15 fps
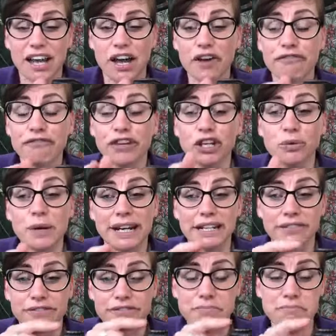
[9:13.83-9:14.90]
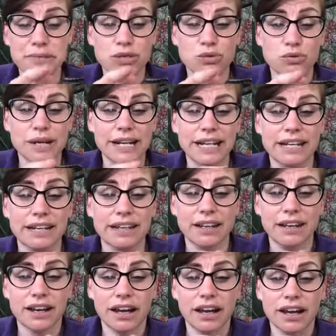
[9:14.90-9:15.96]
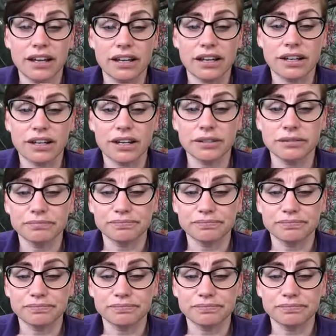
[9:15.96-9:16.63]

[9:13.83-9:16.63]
a fluid from between her